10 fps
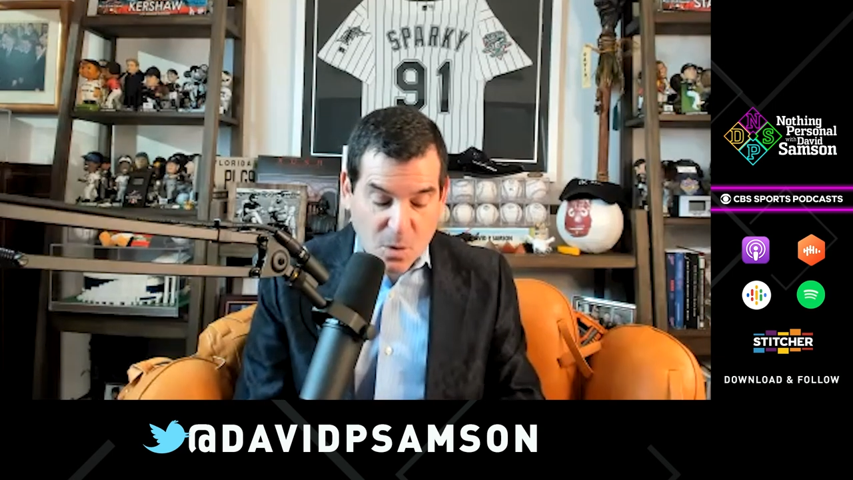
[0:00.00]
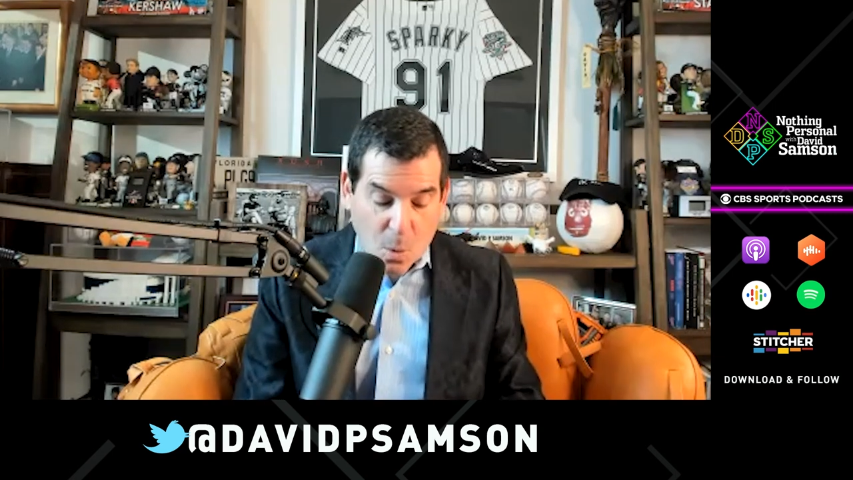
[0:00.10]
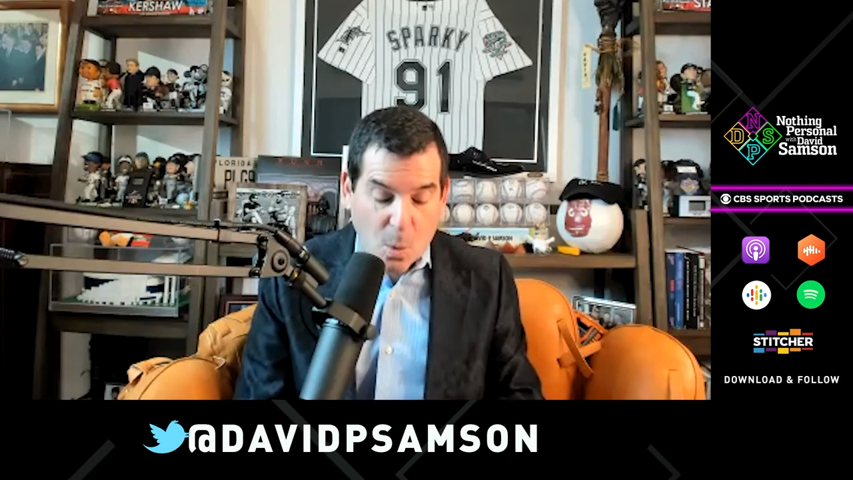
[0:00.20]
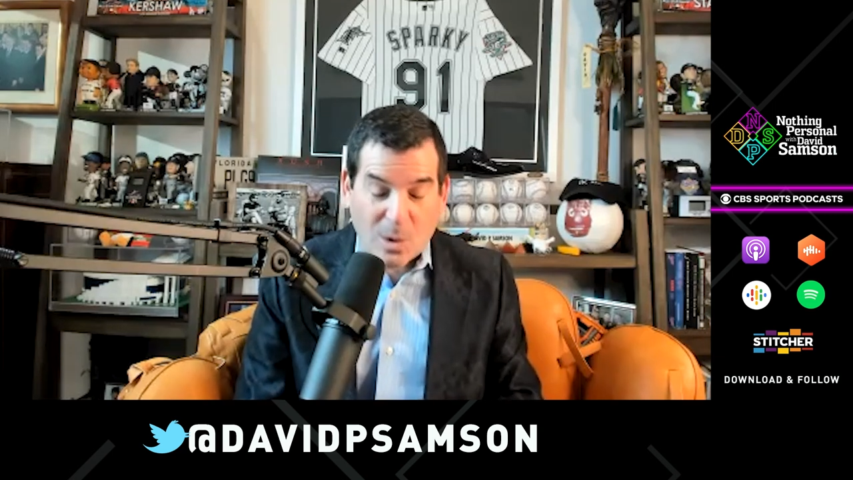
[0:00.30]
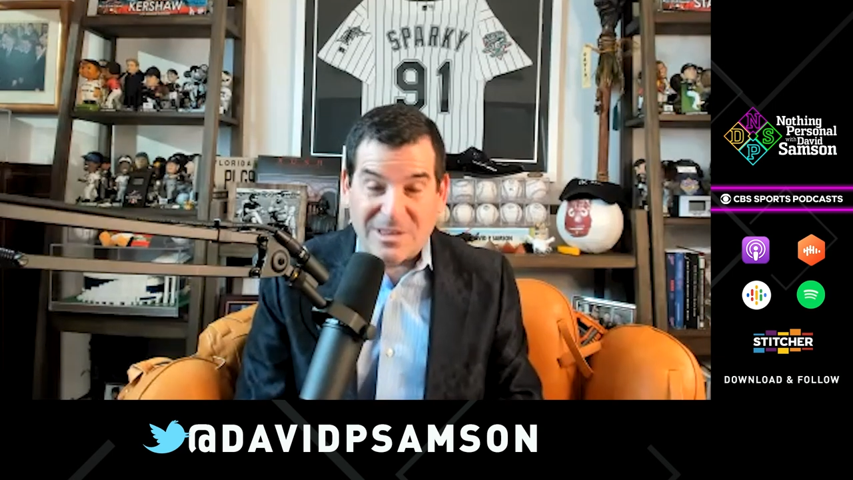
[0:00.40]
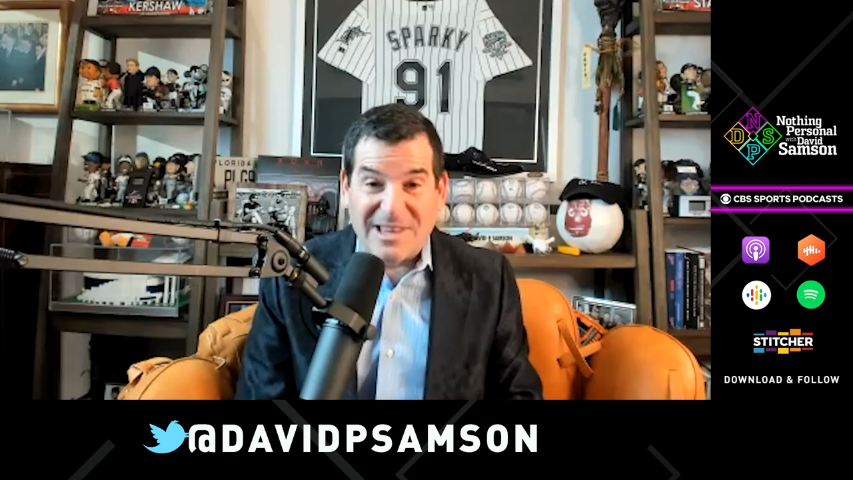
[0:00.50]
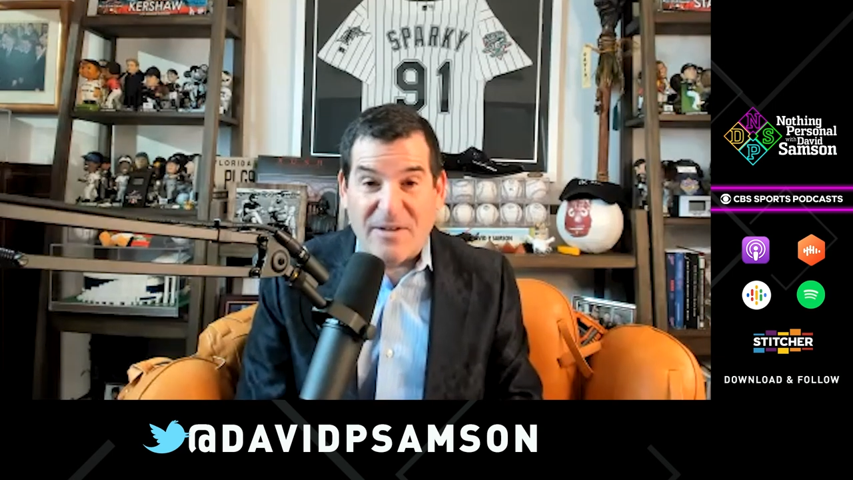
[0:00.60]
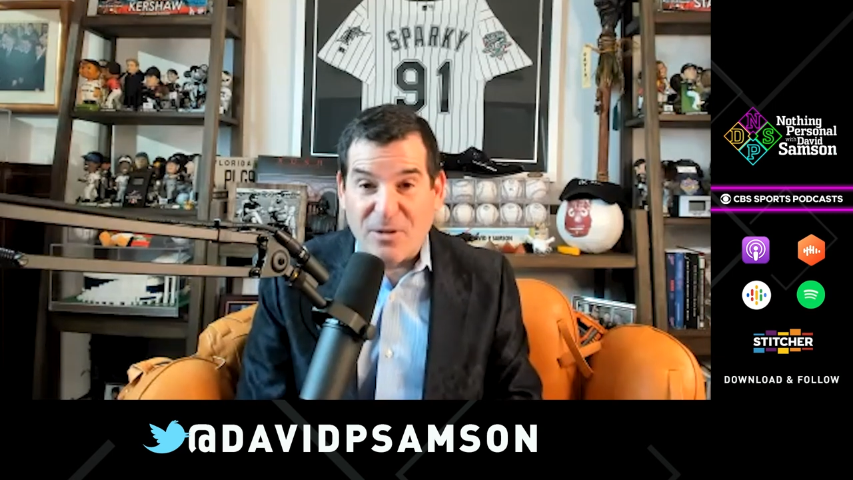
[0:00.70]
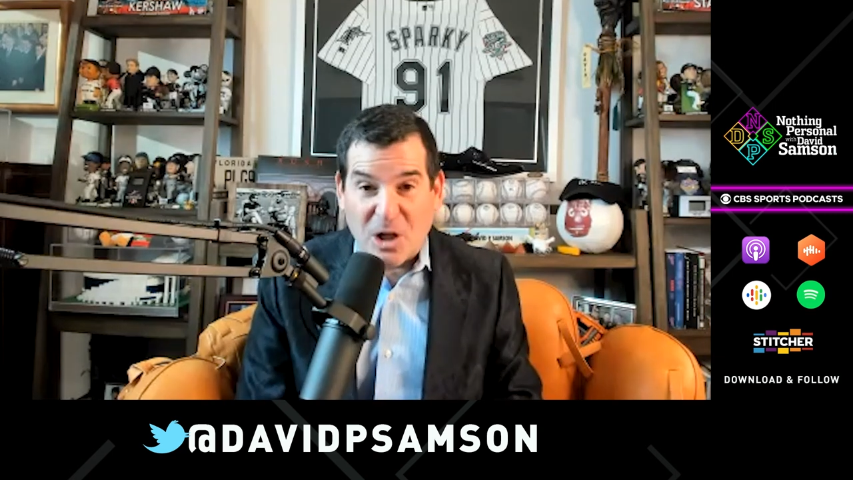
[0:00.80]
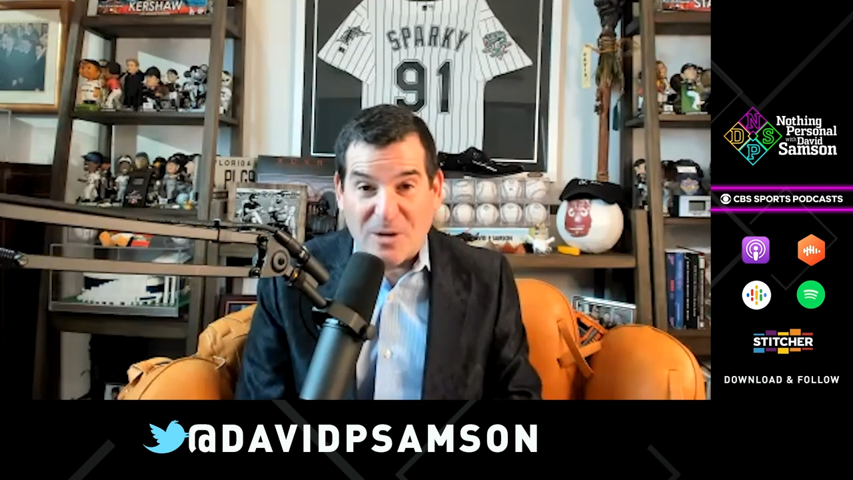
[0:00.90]
or
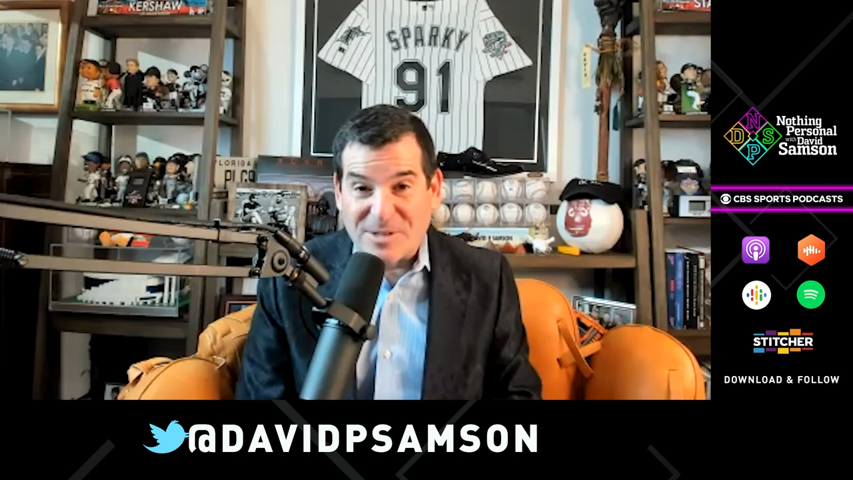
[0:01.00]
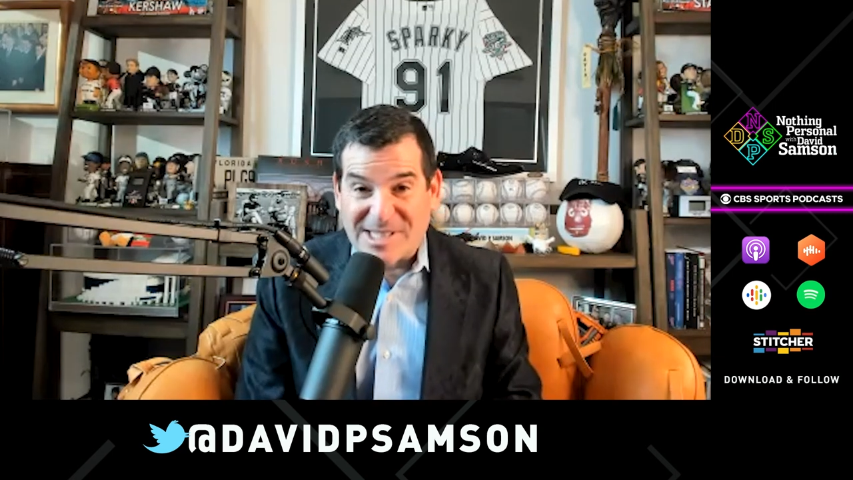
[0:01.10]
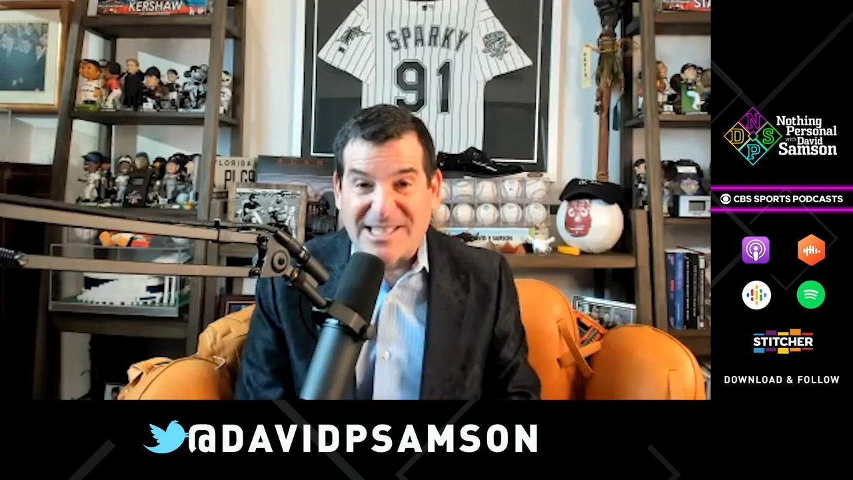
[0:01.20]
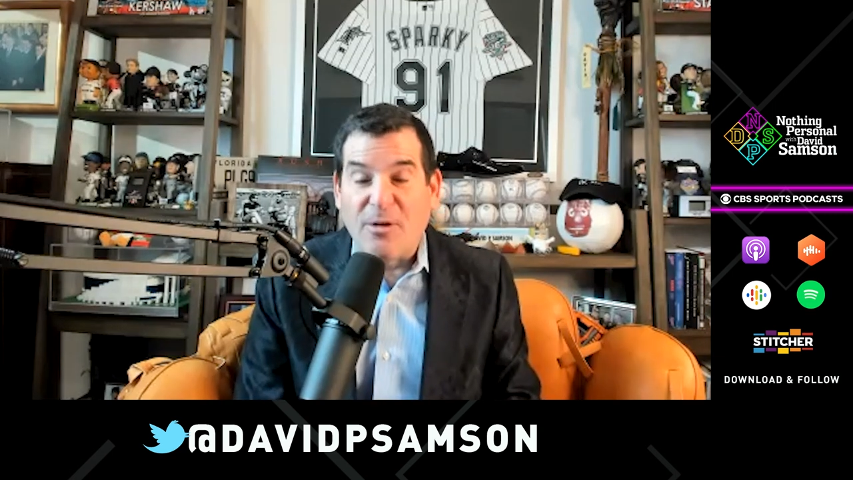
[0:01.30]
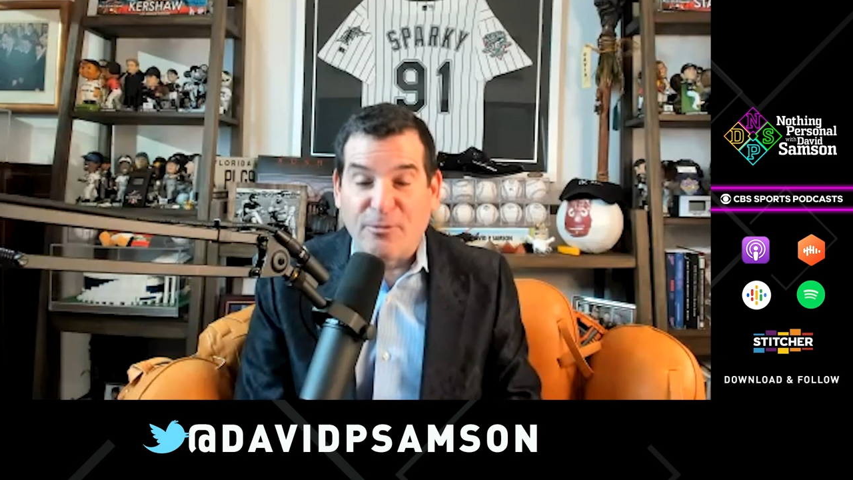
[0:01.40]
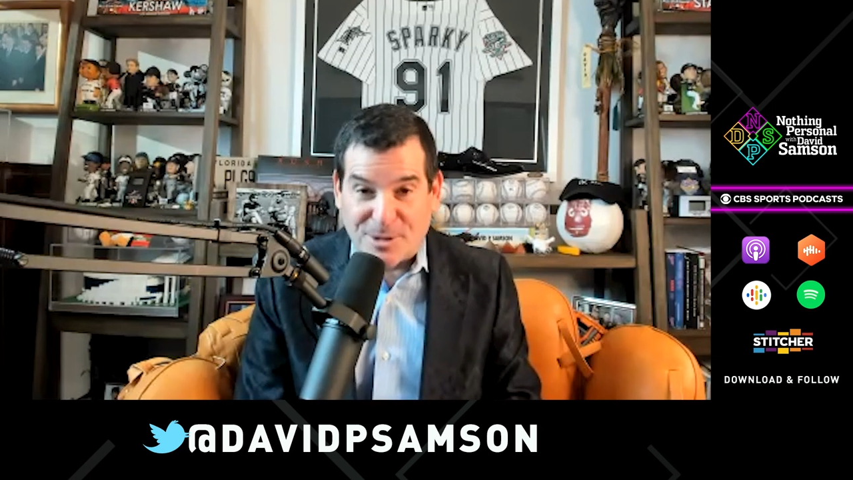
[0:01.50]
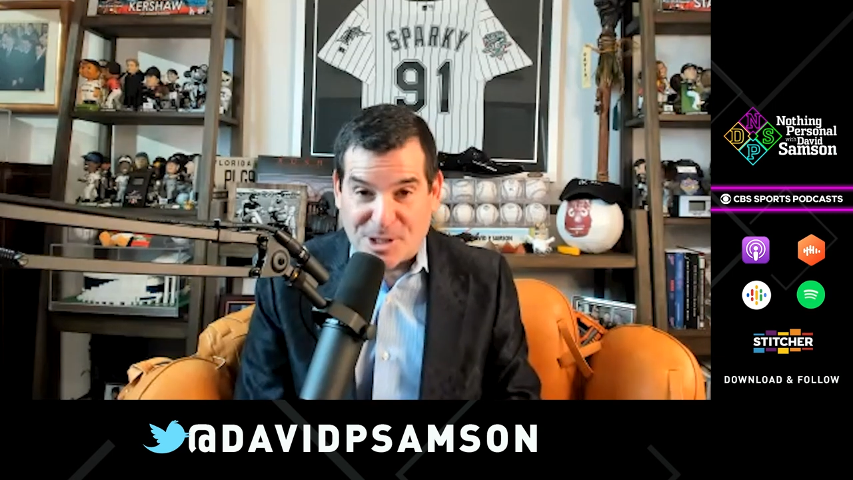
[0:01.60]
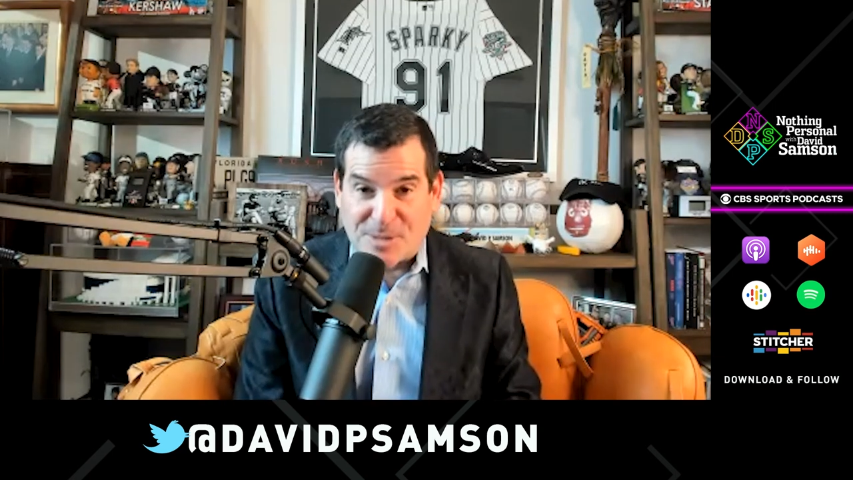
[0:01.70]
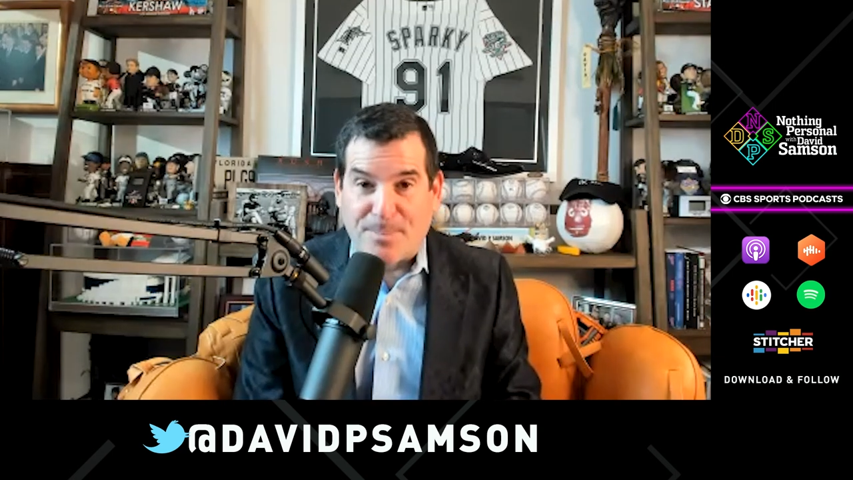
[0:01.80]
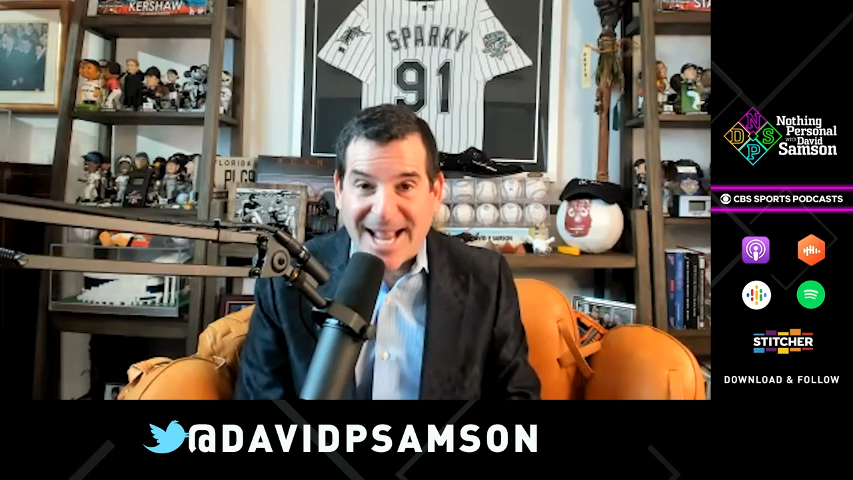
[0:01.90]
level of
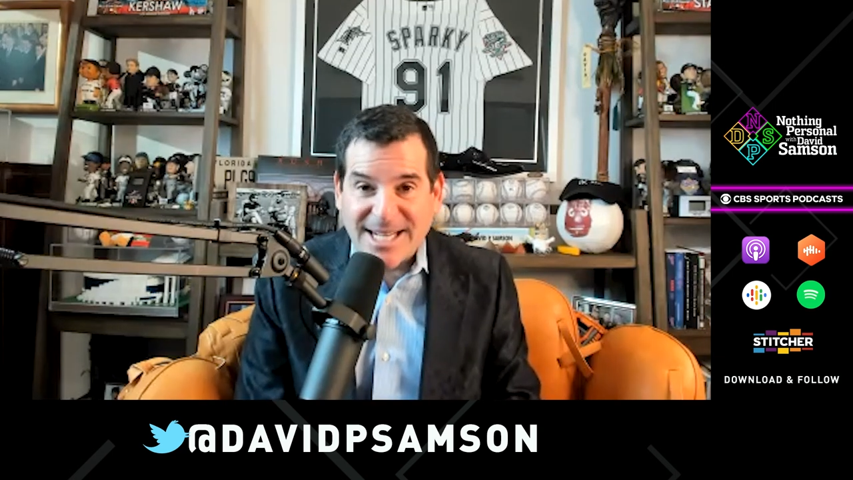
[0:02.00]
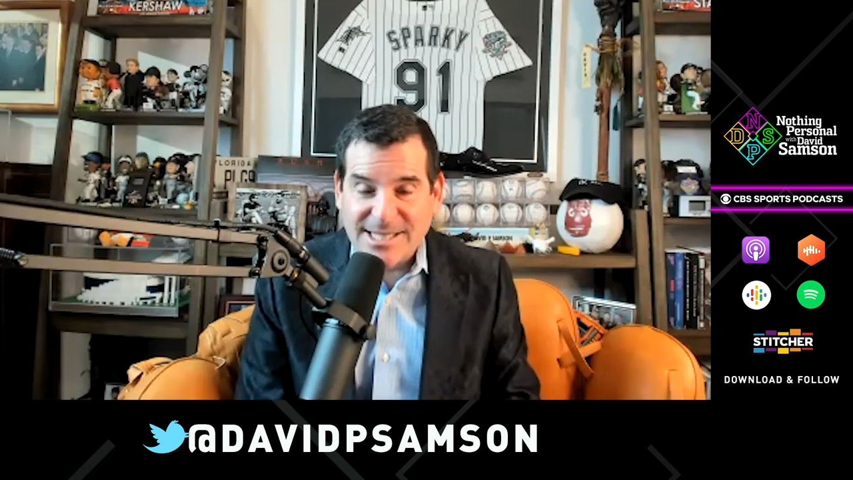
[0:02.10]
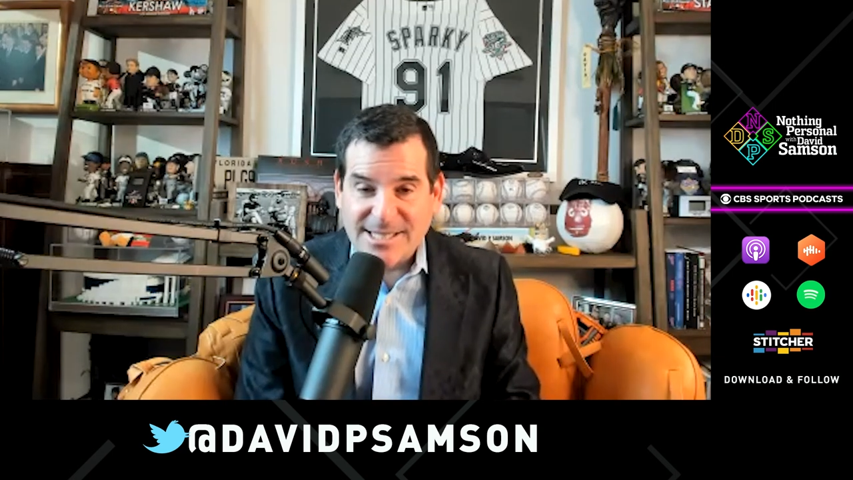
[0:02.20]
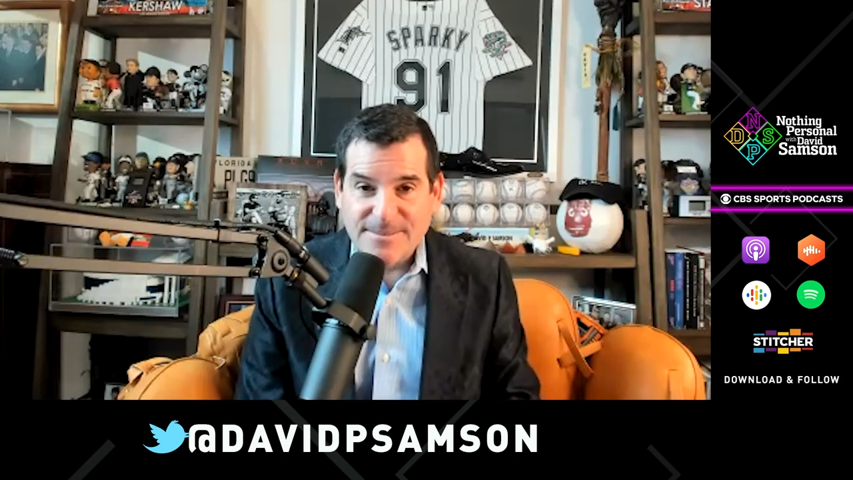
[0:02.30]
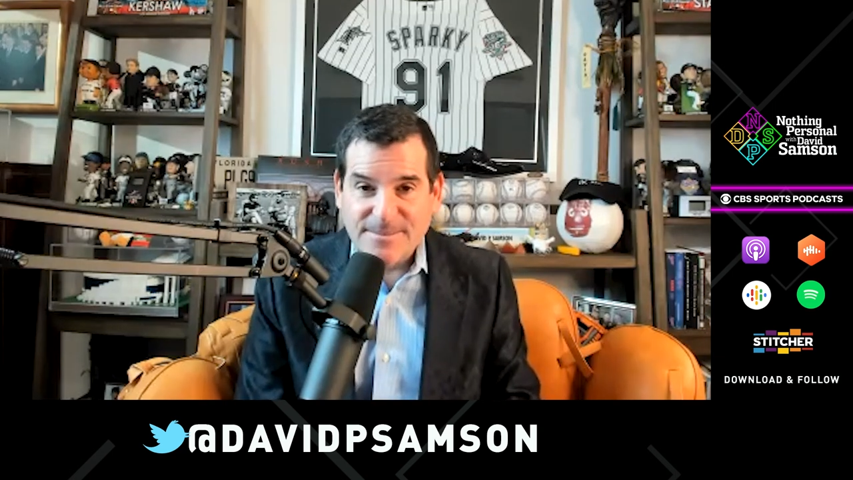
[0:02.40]
self-respect